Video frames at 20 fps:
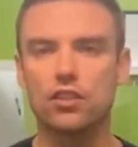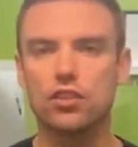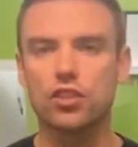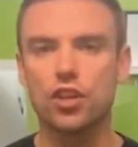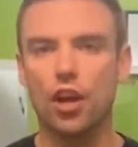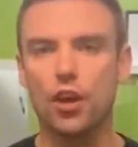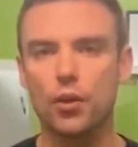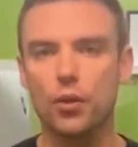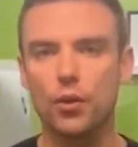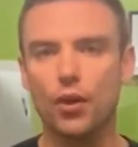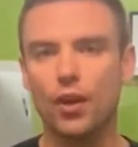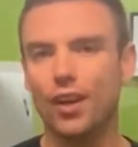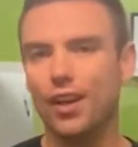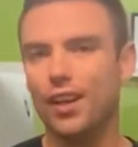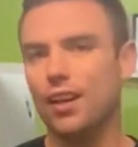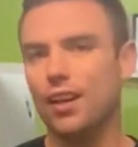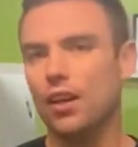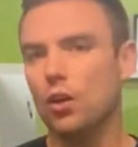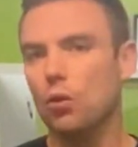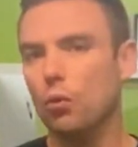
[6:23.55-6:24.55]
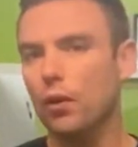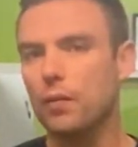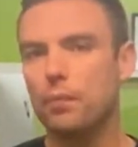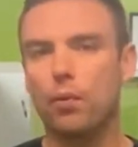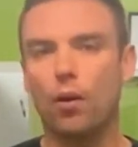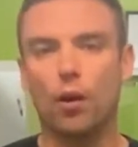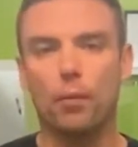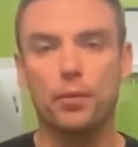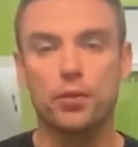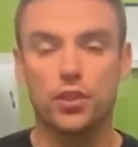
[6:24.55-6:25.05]
So with
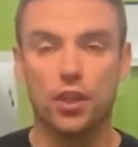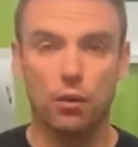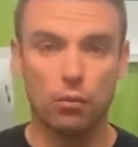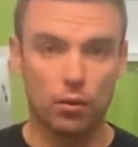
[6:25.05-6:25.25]
property,